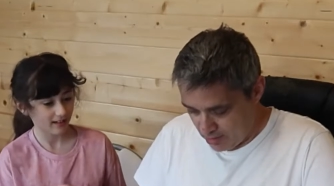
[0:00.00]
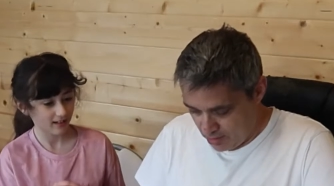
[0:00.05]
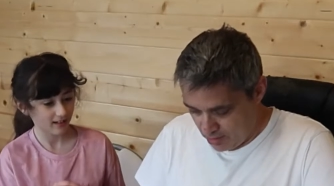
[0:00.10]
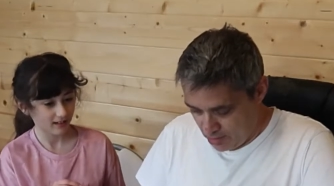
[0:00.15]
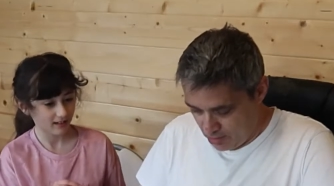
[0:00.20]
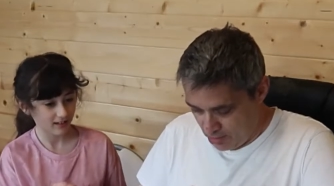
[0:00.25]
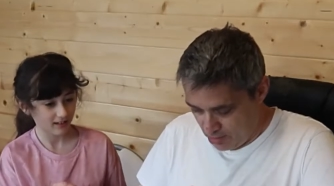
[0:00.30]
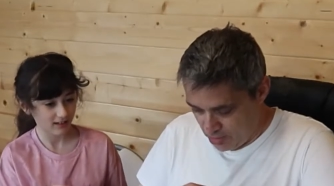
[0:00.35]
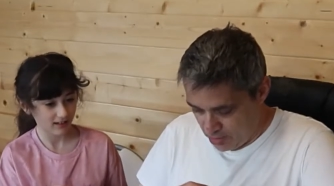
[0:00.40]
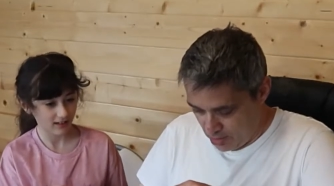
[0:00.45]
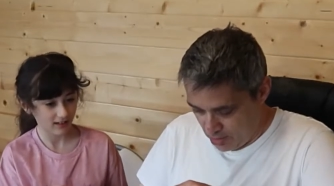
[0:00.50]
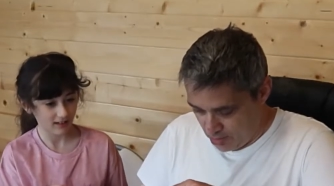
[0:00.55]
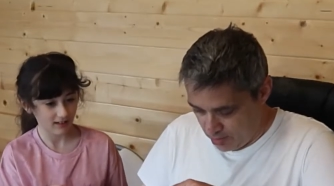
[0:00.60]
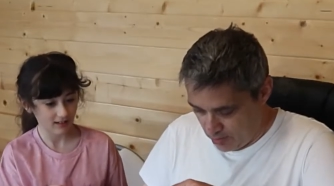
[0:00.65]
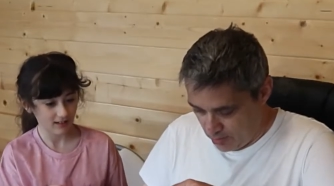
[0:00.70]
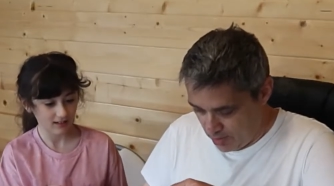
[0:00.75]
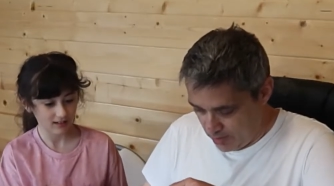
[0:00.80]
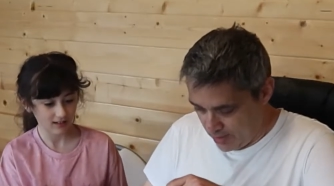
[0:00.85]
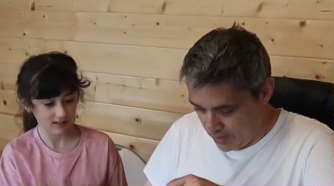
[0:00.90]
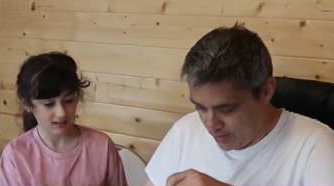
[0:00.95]
Speaker 1: Do you want to show them
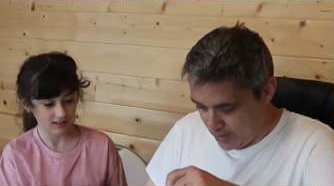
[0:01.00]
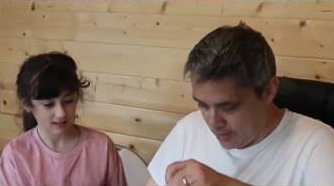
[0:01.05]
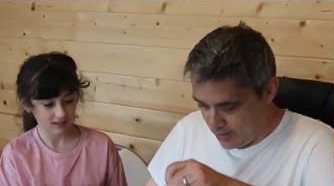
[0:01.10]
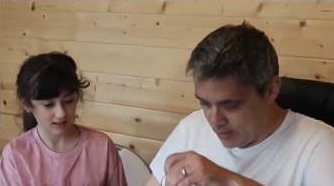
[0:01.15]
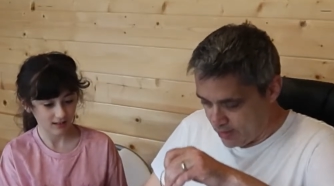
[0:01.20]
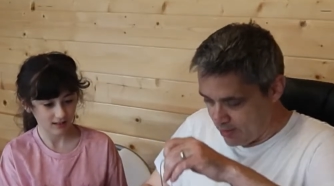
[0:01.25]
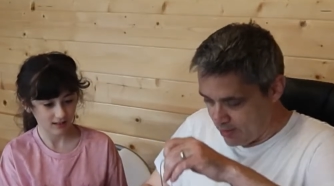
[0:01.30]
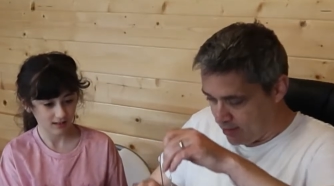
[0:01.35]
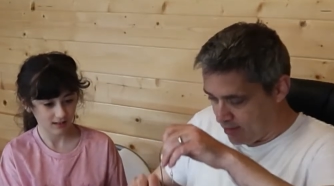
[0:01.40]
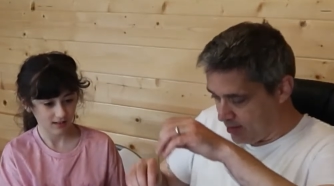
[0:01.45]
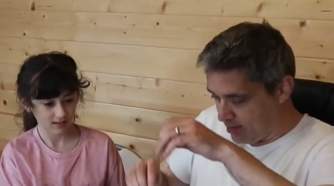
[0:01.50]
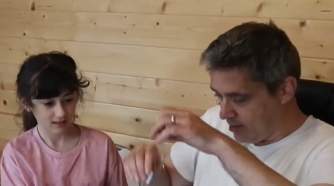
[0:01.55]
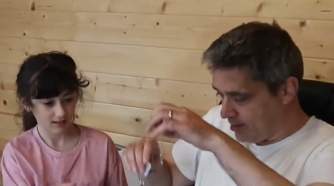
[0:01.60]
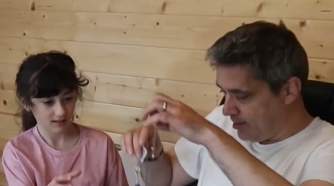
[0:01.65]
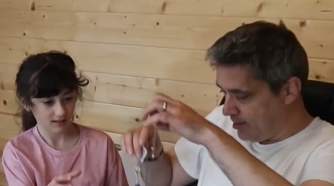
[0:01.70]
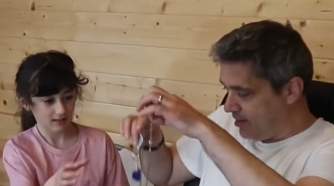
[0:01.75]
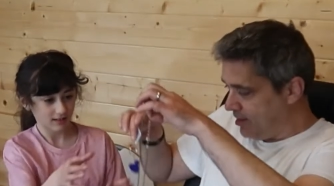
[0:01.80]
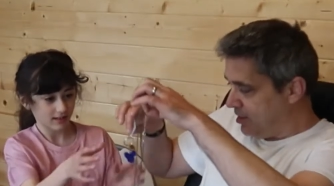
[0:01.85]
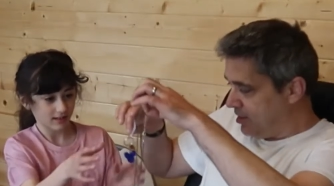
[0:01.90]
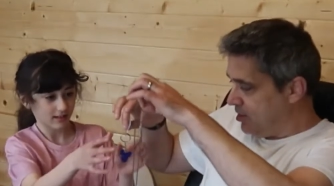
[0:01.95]
the Mickeys?
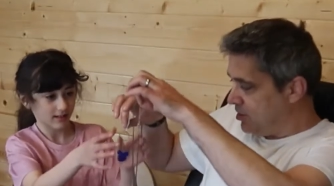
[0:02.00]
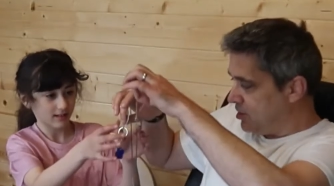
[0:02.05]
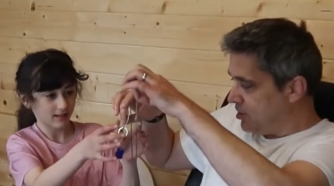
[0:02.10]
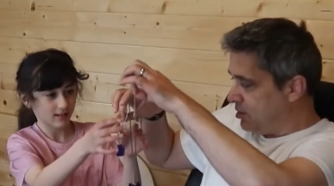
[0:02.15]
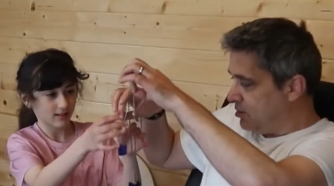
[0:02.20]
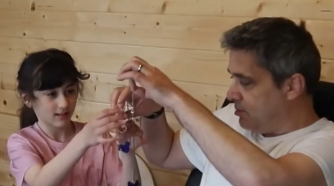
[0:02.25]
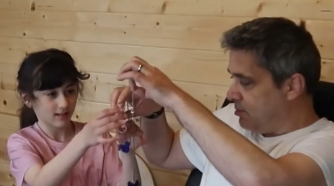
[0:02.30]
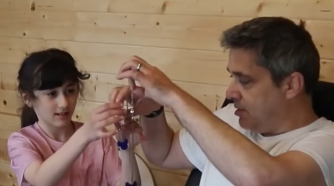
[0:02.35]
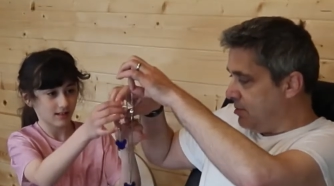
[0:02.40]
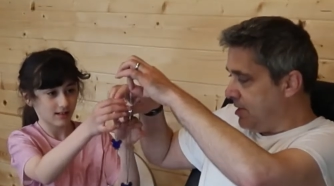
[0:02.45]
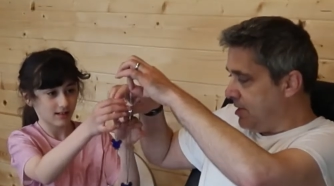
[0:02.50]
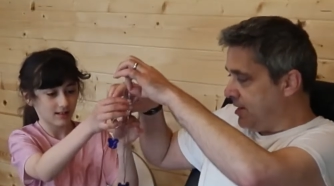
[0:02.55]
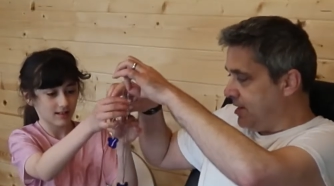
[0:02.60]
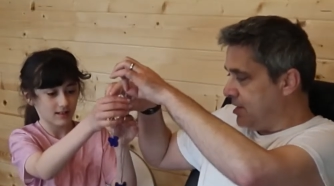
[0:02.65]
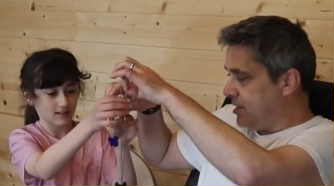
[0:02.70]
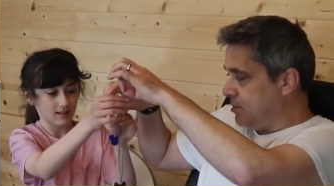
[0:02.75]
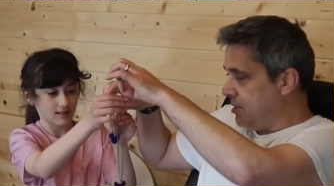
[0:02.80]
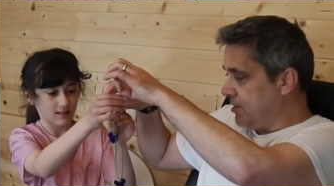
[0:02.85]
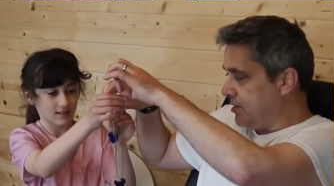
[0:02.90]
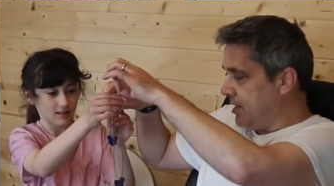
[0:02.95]
Show them the Mickeys. You
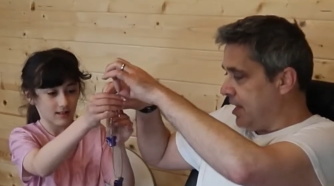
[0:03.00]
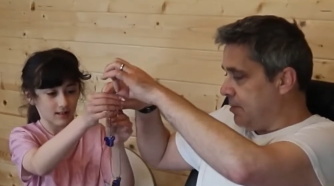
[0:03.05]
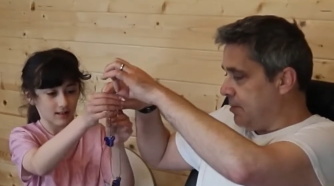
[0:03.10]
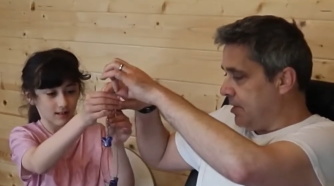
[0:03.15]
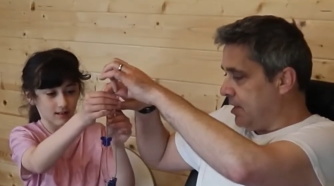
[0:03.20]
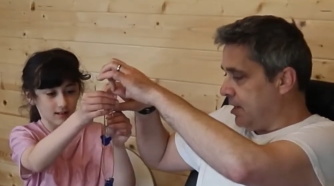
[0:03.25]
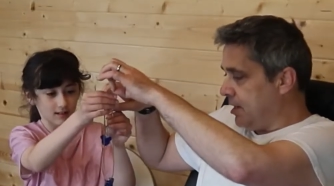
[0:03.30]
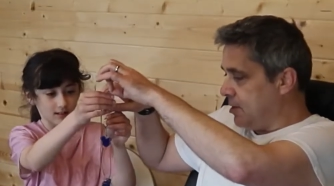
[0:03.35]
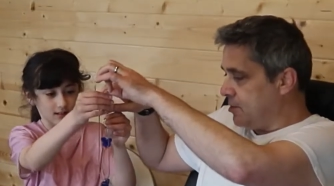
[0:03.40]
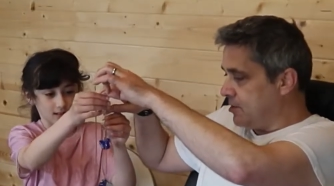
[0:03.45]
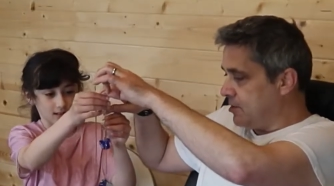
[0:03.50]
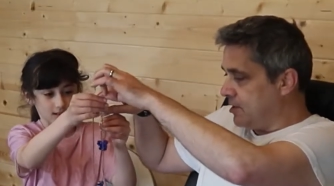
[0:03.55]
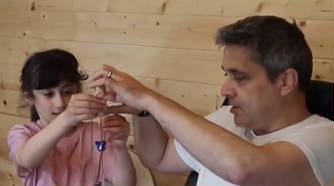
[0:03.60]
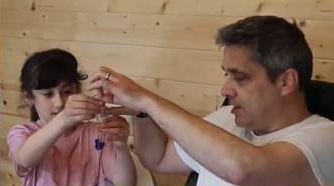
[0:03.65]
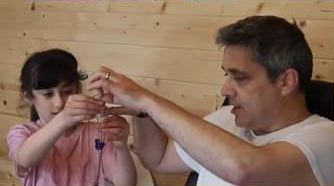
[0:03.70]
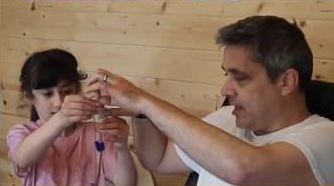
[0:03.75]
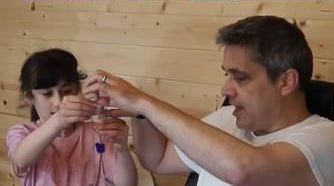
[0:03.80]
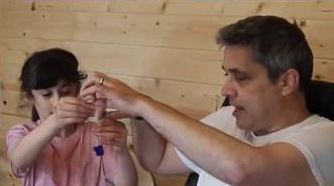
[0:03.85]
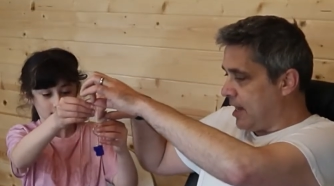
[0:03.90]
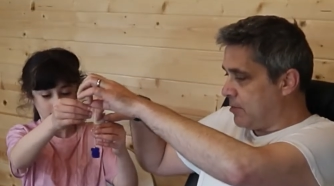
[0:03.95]
might have to get a bit closer to the
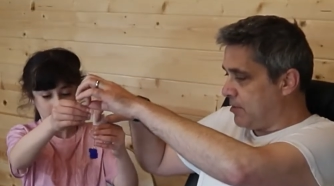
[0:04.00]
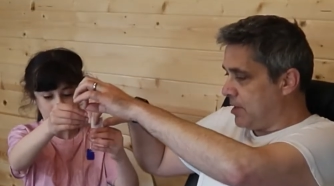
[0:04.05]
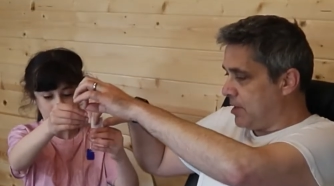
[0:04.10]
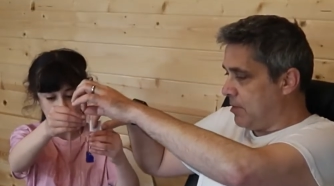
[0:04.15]
camera. They